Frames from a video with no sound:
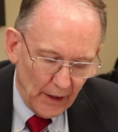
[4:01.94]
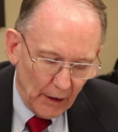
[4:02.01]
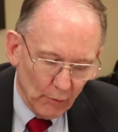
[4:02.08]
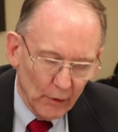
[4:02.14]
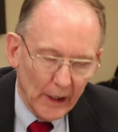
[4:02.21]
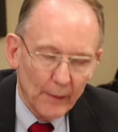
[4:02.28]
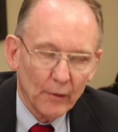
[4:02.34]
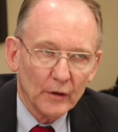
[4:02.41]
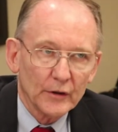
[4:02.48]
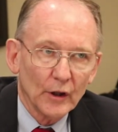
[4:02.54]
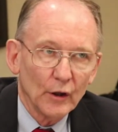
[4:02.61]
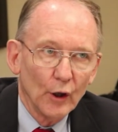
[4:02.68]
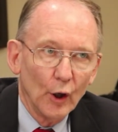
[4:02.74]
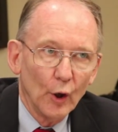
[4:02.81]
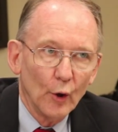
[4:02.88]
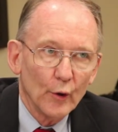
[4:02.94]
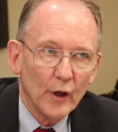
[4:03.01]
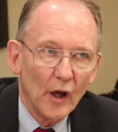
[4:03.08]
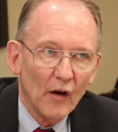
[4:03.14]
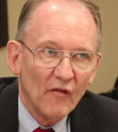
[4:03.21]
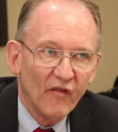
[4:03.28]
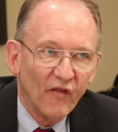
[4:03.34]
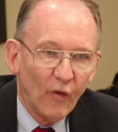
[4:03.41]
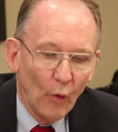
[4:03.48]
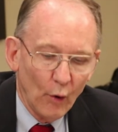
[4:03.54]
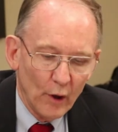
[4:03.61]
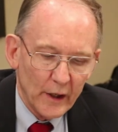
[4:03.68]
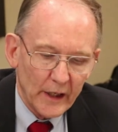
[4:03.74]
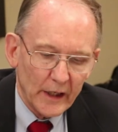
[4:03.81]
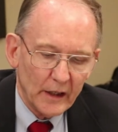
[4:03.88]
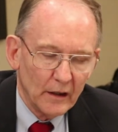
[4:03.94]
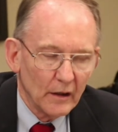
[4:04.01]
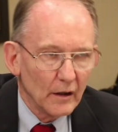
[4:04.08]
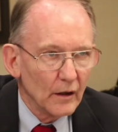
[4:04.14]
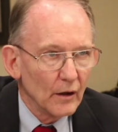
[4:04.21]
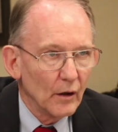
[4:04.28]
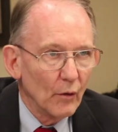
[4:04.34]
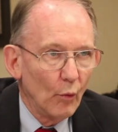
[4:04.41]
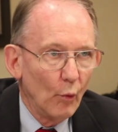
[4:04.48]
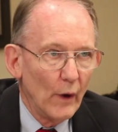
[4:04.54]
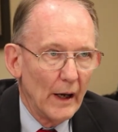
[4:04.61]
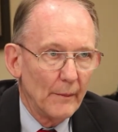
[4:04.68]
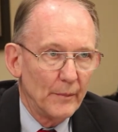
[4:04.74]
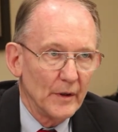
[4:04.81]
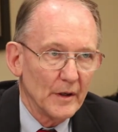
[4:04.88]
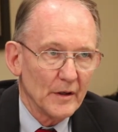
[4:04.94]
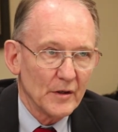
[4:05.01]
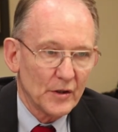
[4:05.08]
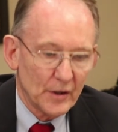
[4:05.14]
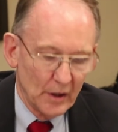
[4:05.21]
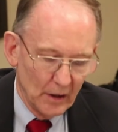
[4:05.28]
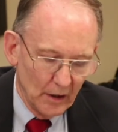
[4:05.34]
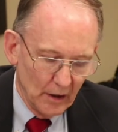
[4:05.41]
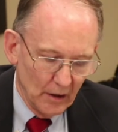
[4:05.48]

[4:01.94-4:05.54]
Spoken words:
they were able to load 40 weapons